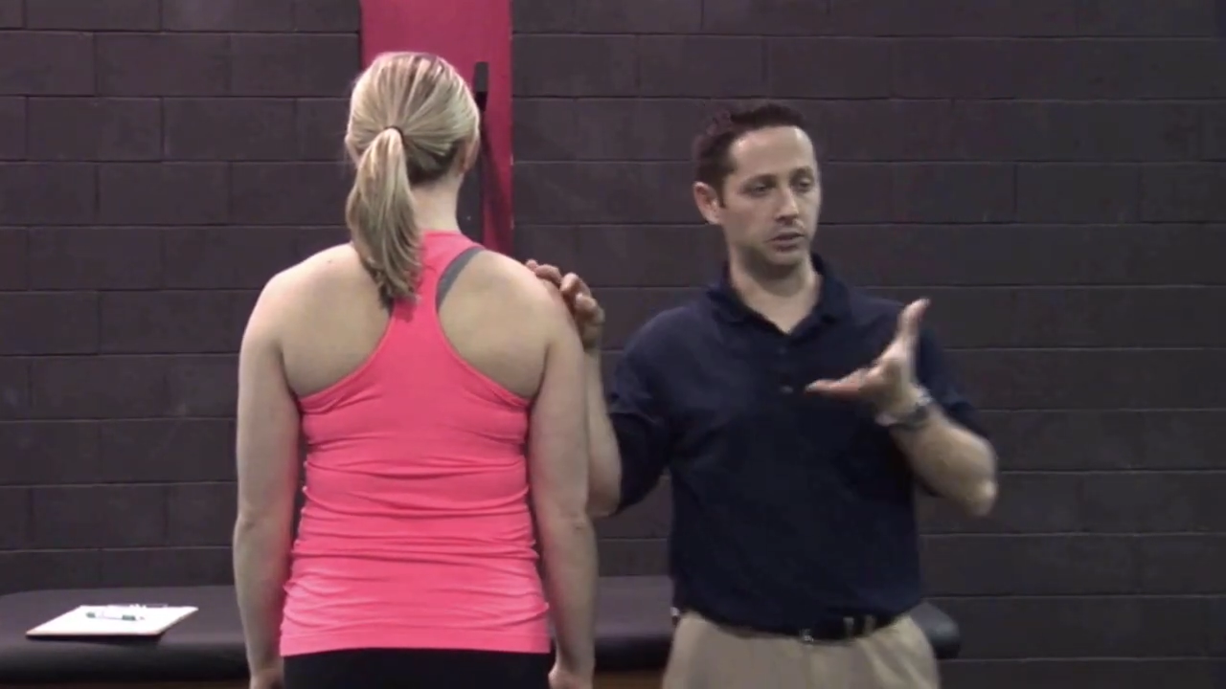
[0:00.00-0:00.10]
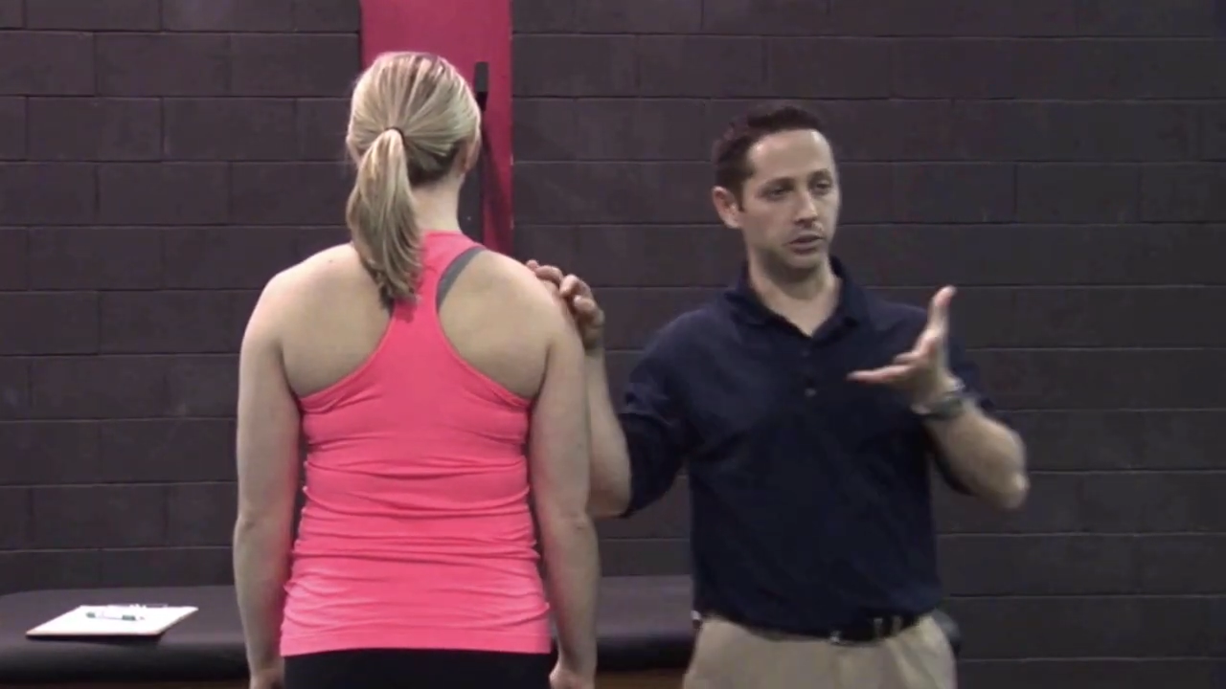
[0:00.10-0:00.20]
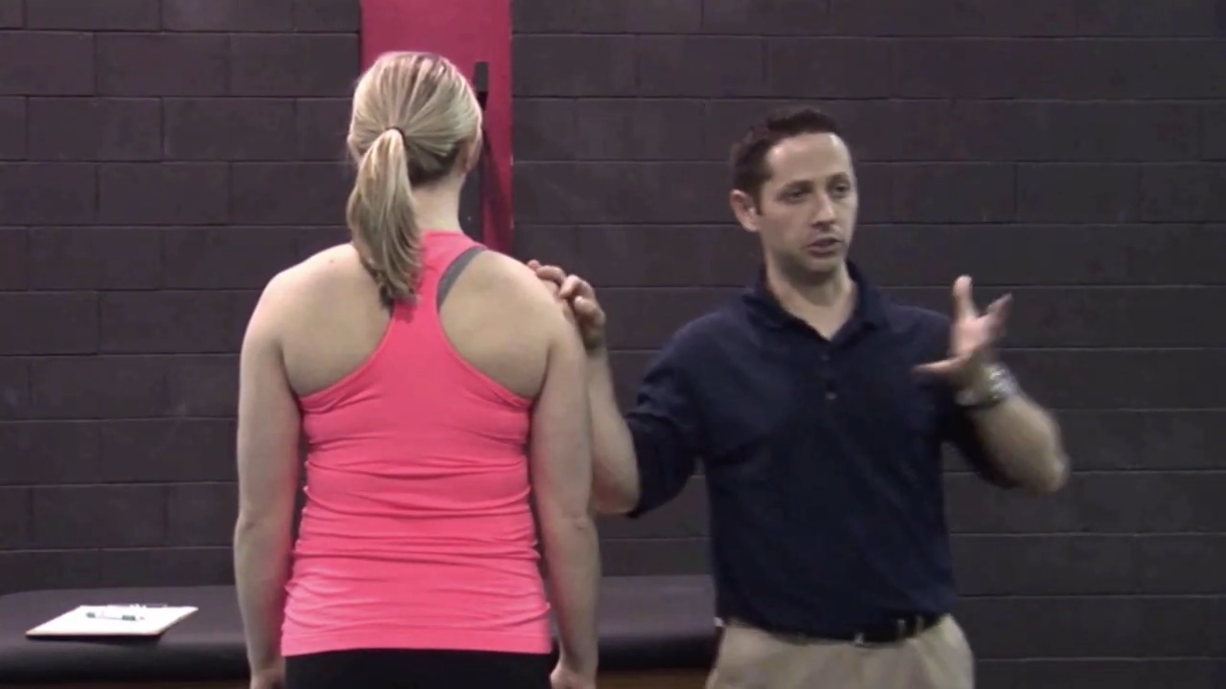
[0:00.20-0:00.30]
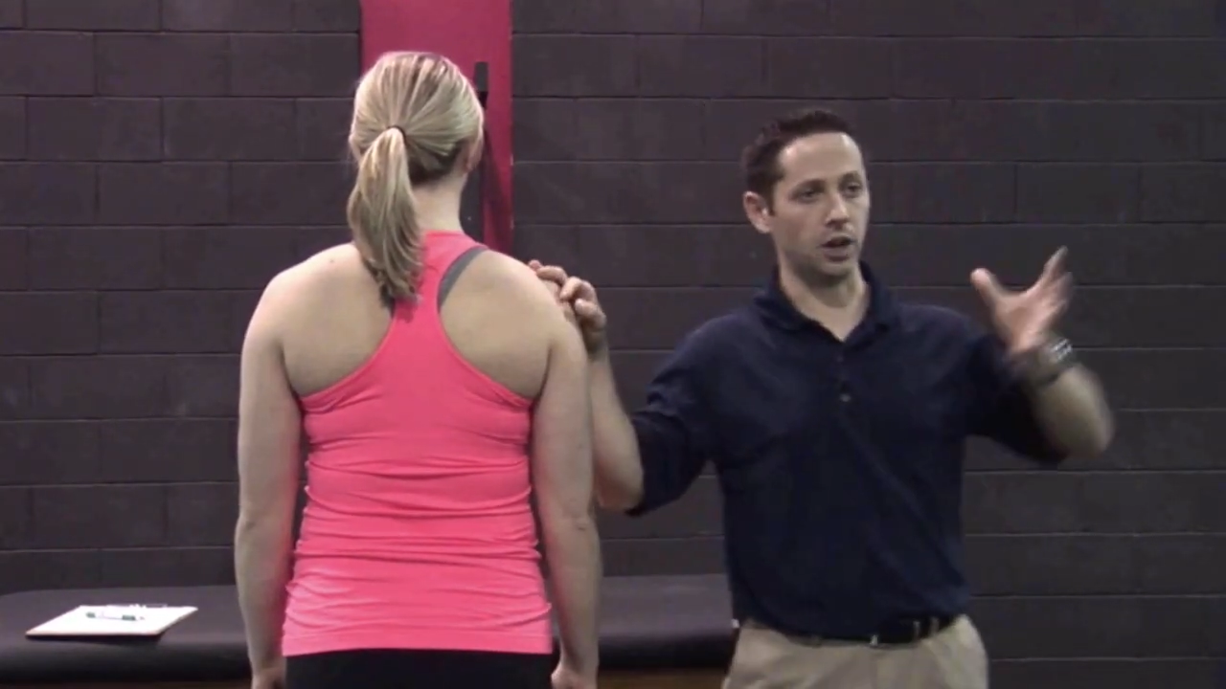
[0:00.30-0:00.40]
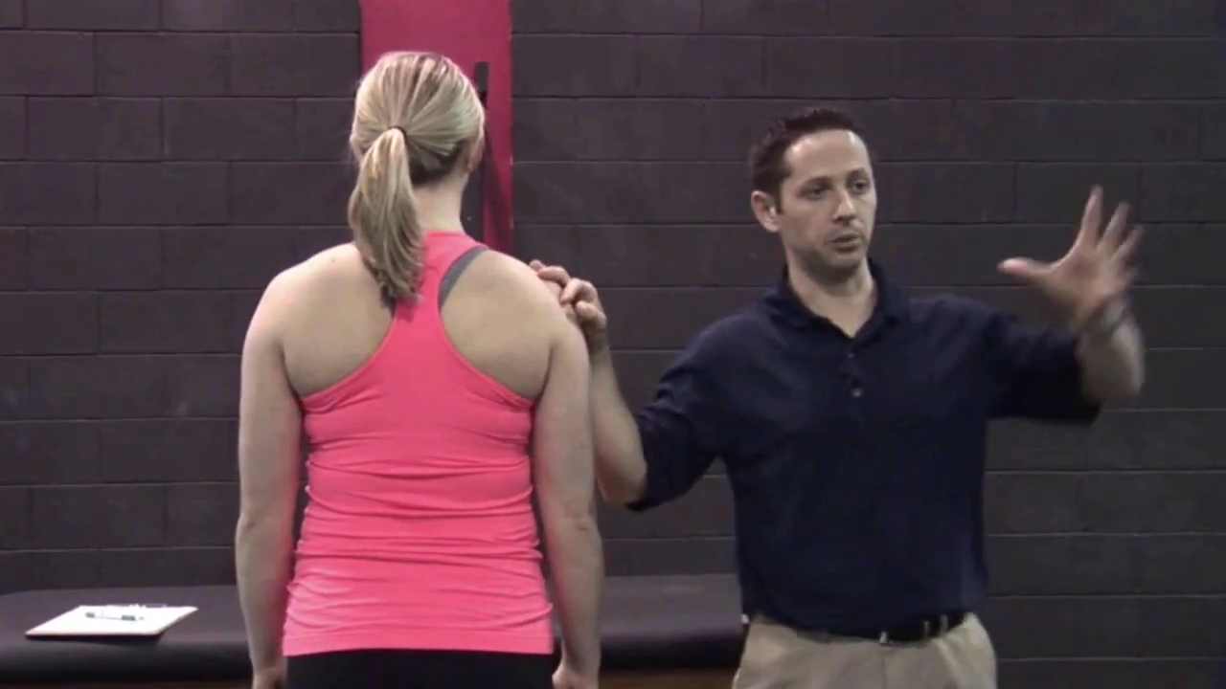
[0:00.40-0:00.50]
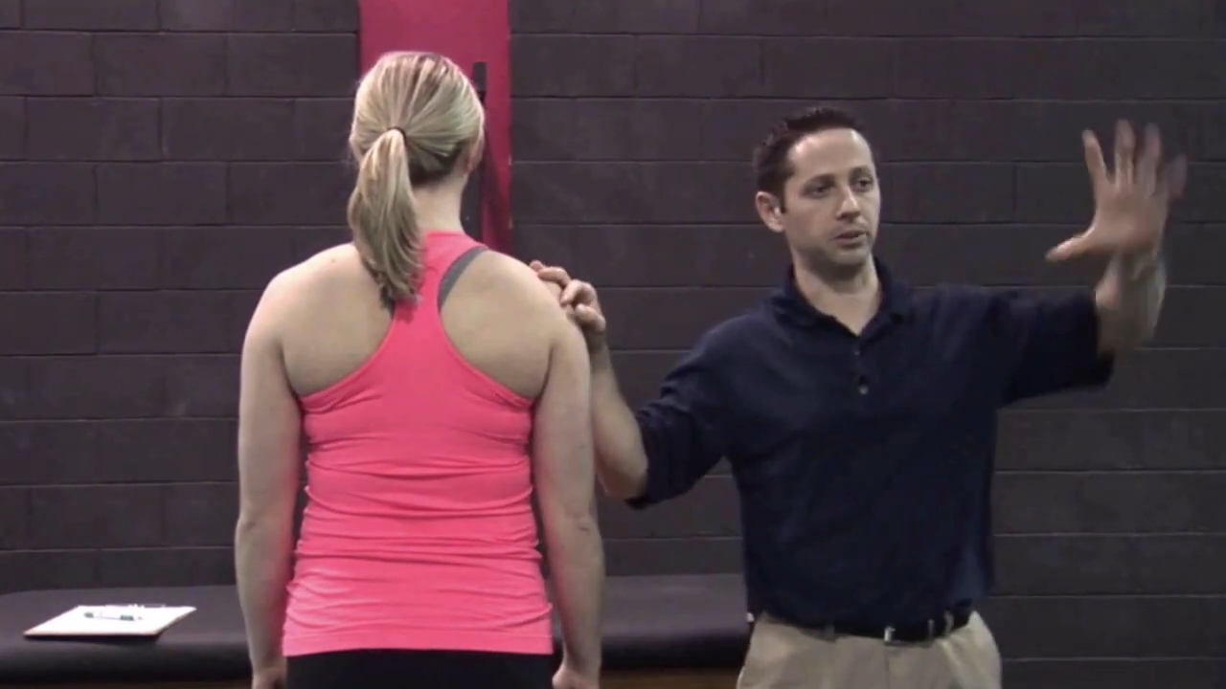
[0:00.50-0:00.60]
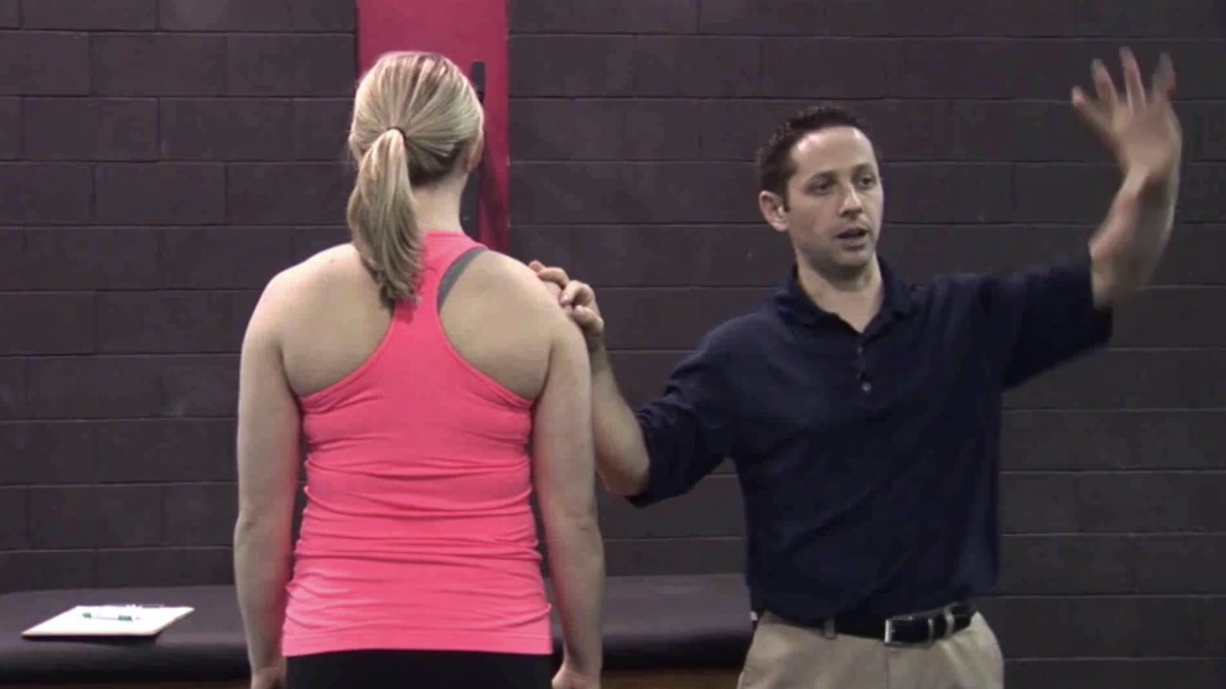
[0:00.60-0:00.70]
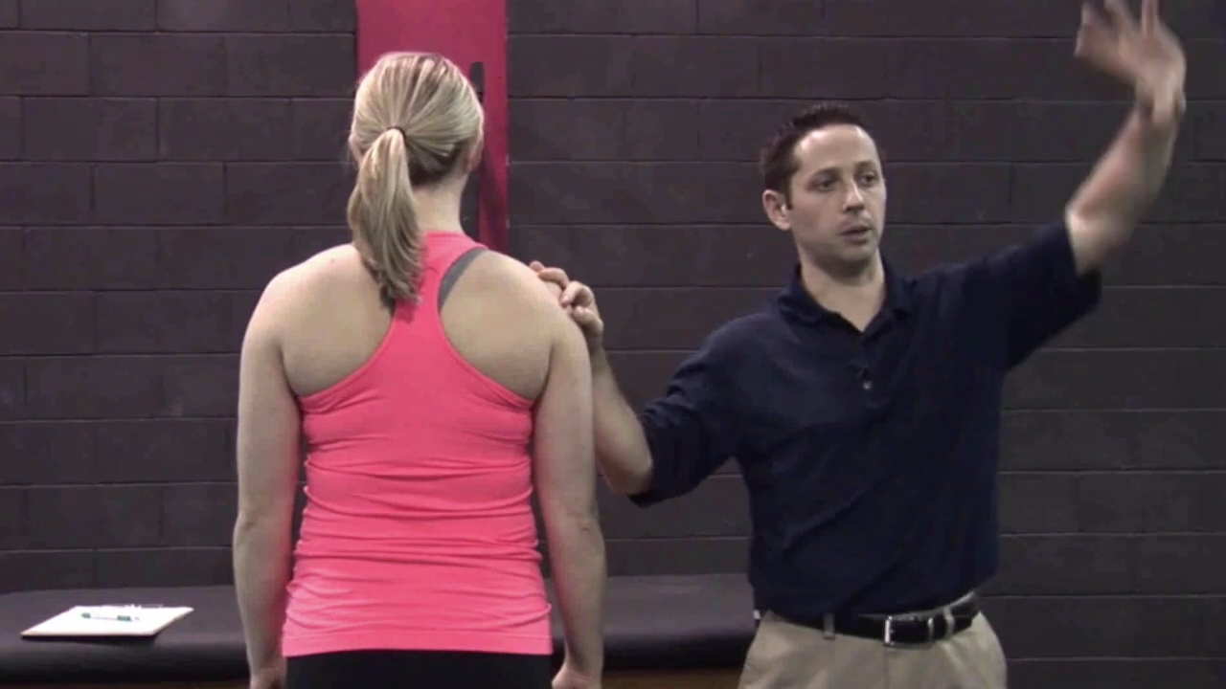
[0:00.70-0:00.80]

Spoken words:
of a job to